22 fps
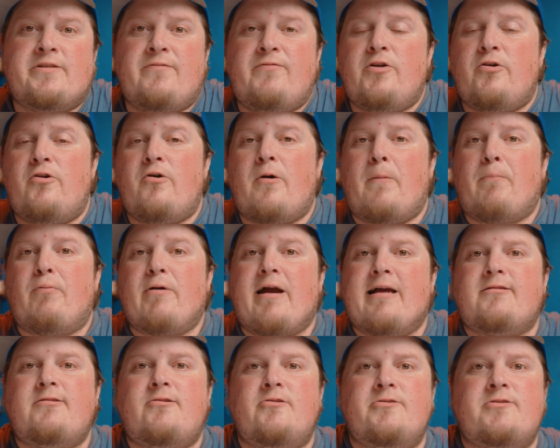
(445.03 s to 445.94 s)
If you don't know what
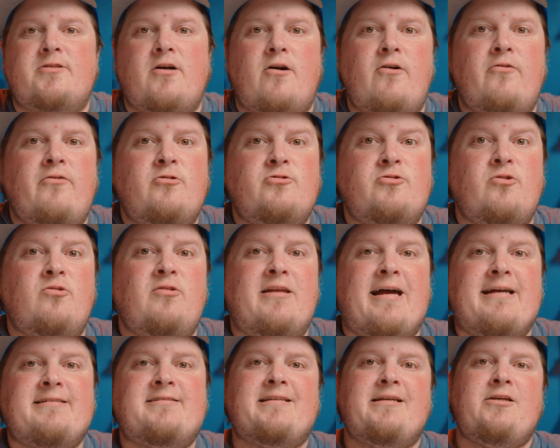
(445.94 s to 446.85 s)
practicals are, those are
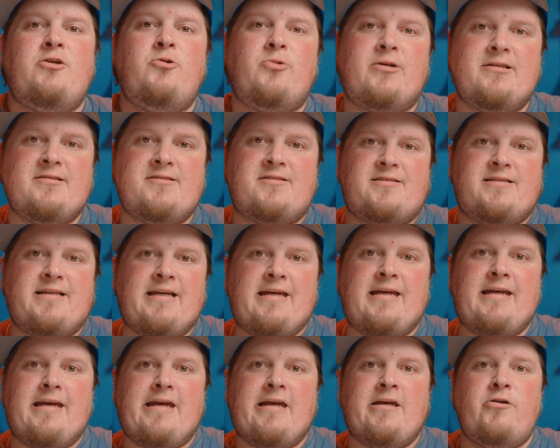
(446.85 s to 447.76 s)
lights that you can
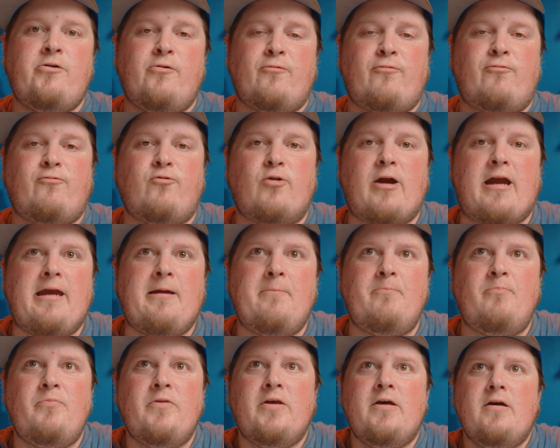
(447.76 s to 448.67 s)
see in your frame.